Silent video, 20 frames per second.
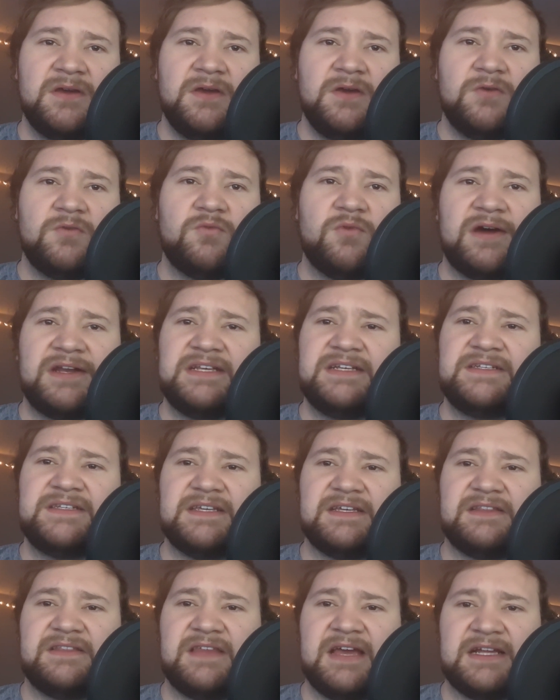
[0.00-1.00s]
"What is
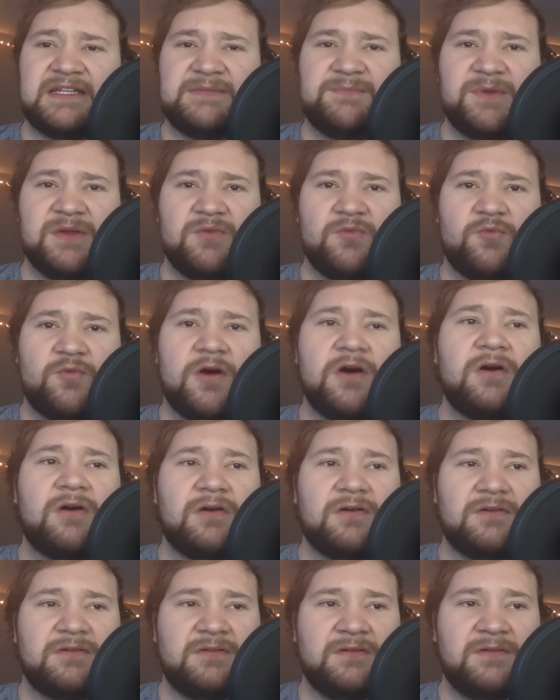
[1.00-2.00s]
it that's been
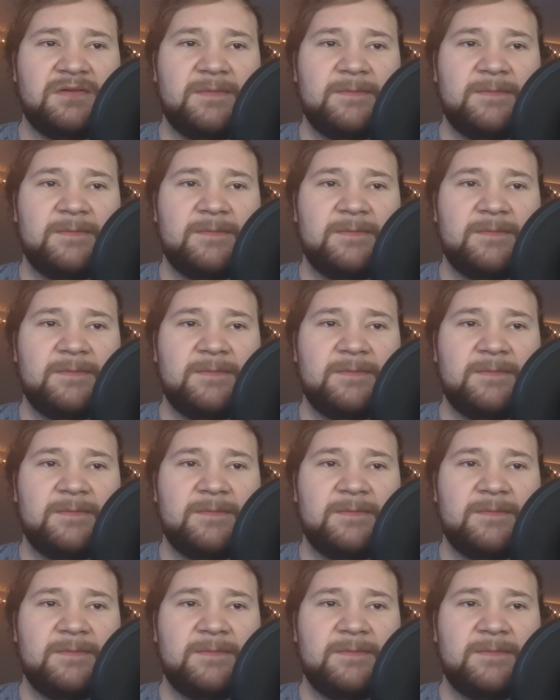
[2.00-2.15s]
wrong?"